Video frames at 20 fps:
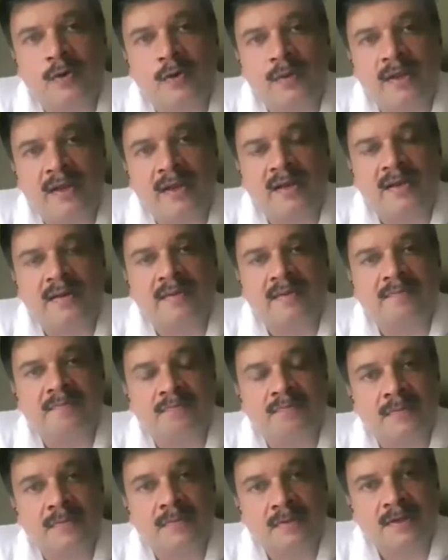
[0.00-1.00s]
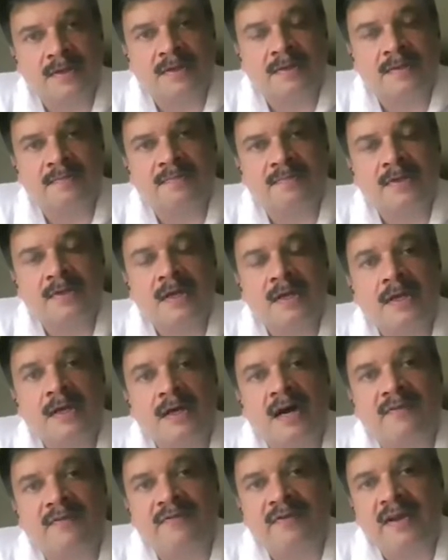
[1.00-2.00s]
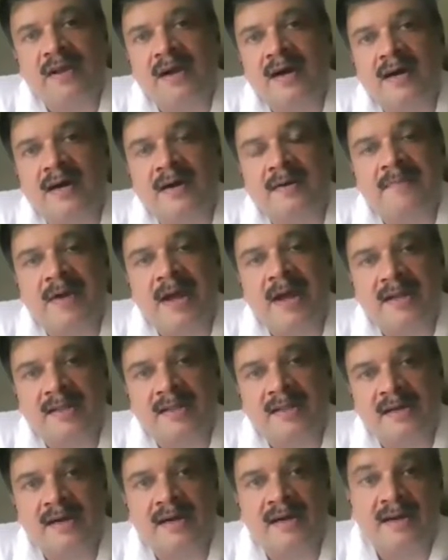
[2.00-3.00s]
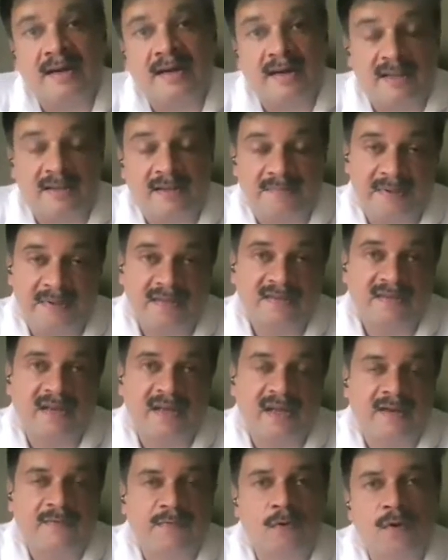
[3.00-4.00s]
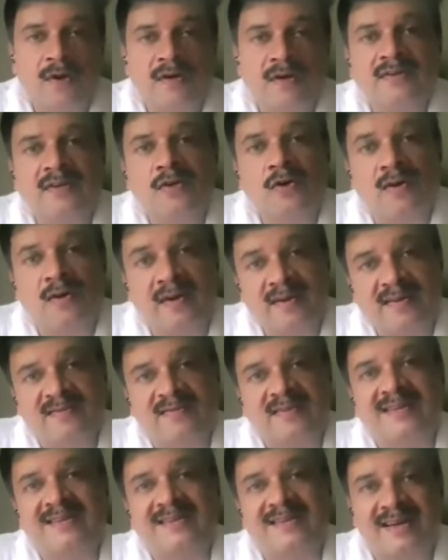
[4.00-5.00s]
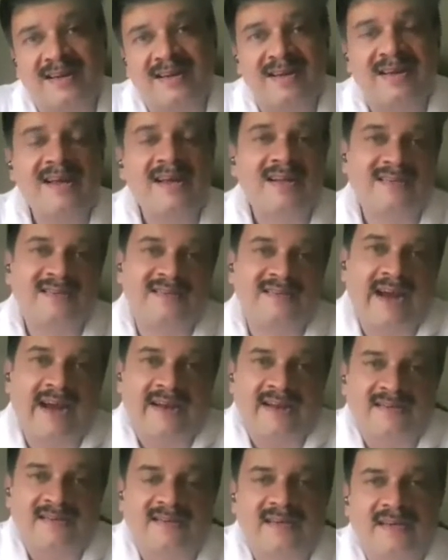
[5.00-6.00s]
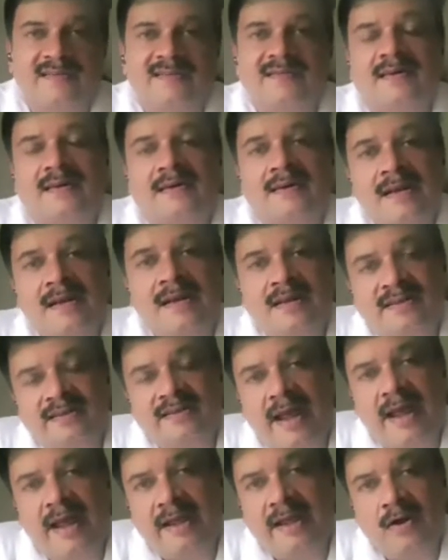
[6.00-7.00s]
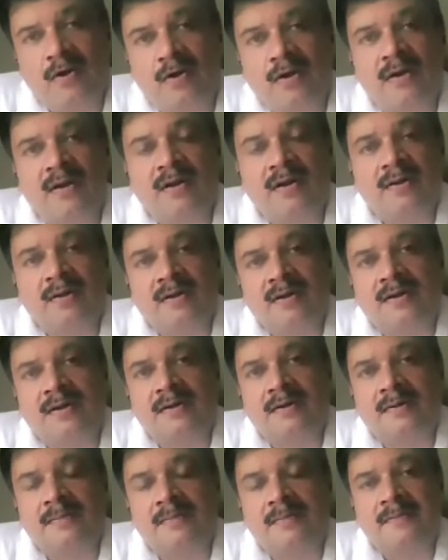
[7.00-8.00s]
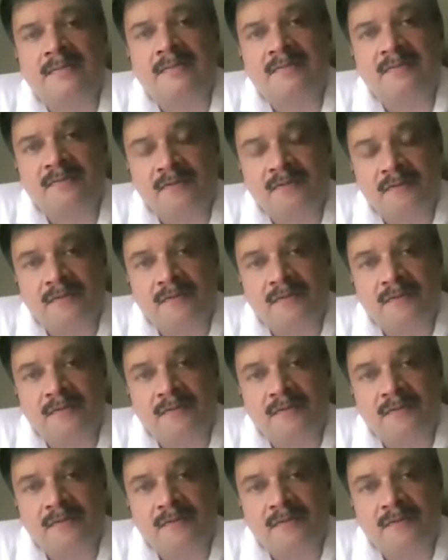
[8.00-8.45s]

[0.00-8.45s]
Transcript: they are doing in Africa and other countries, basically focusing on research and statistics, sharing on